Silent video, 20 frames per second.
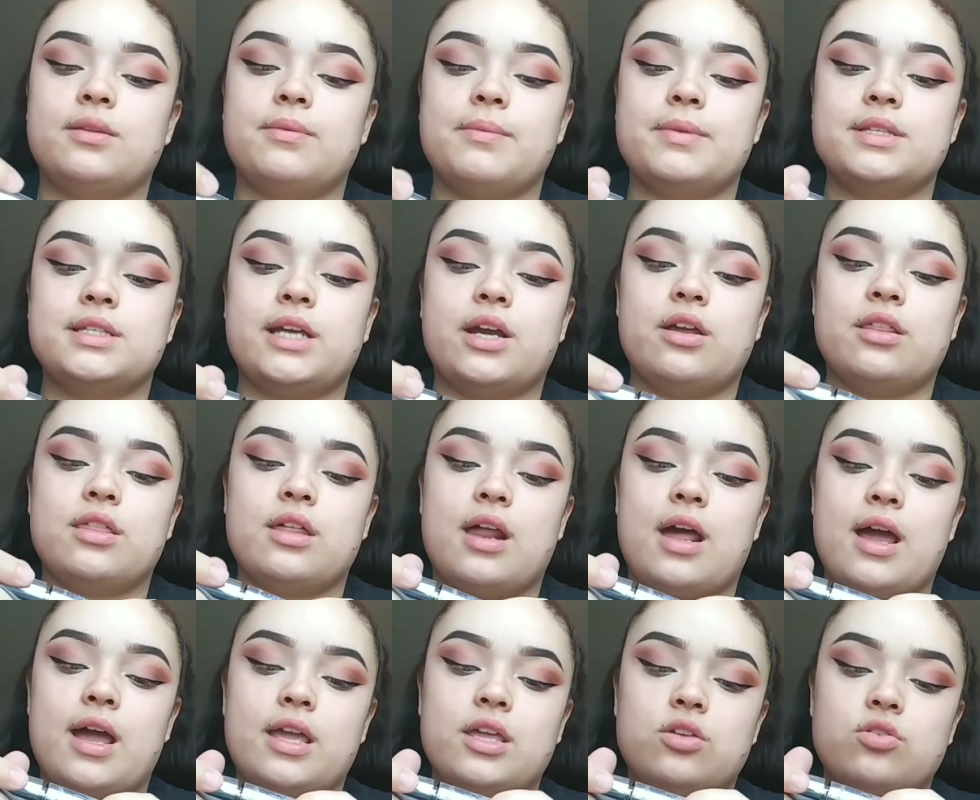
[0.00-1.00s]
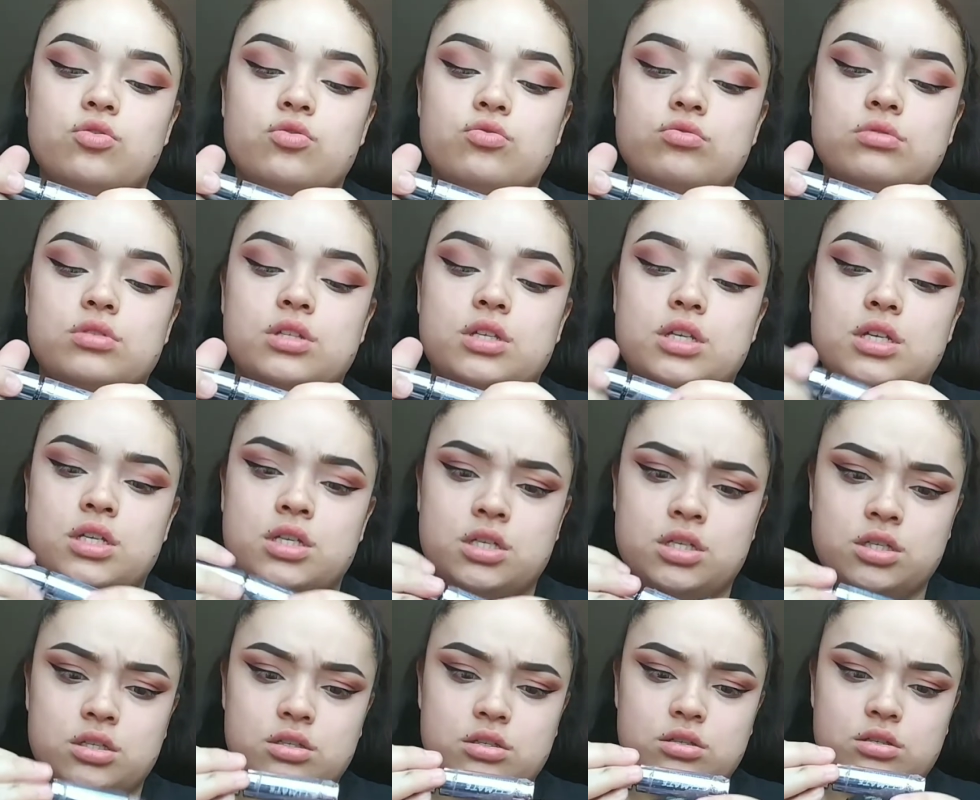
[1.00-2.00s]
the mascara that I use
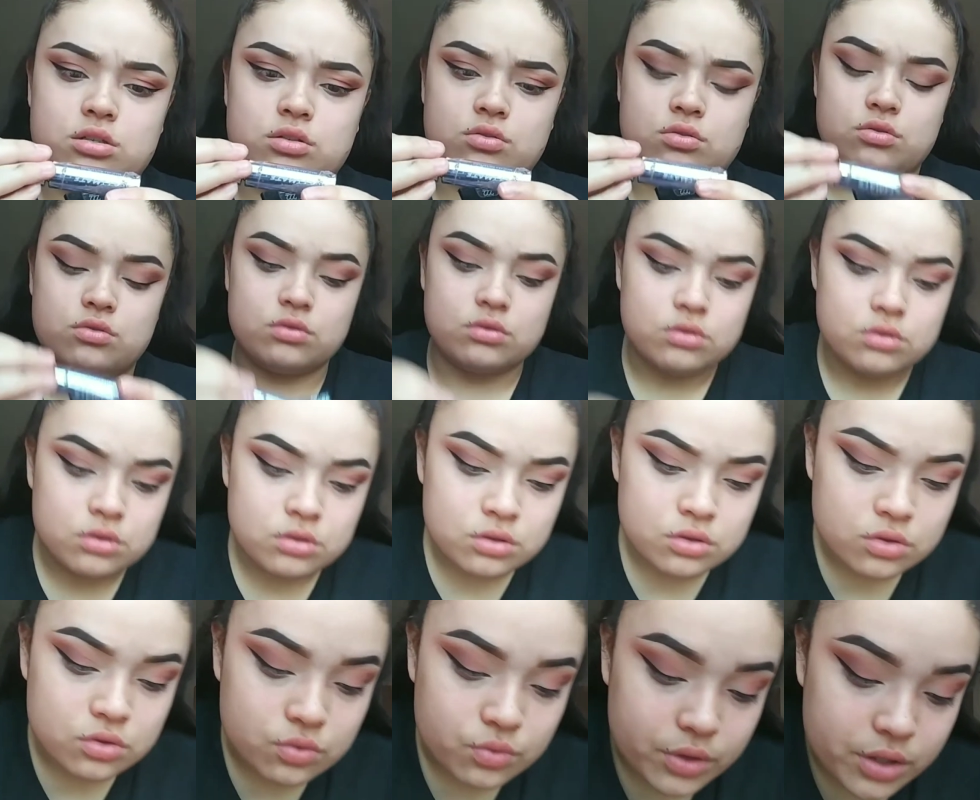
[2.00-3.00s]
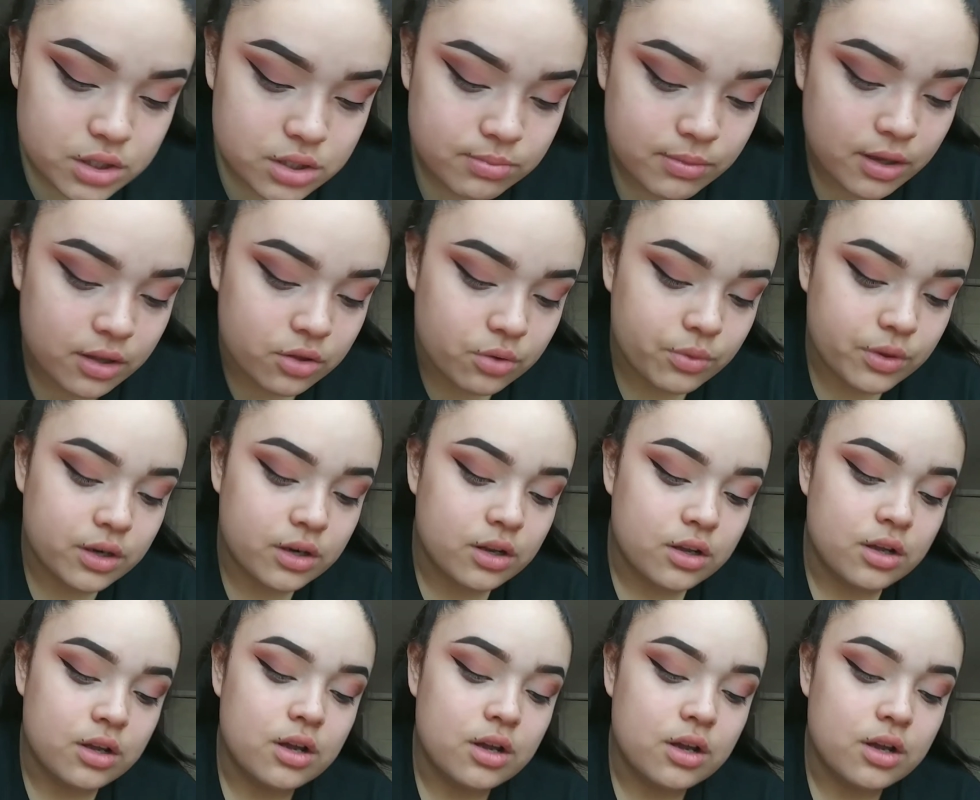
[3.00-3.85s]
is, what's my other one?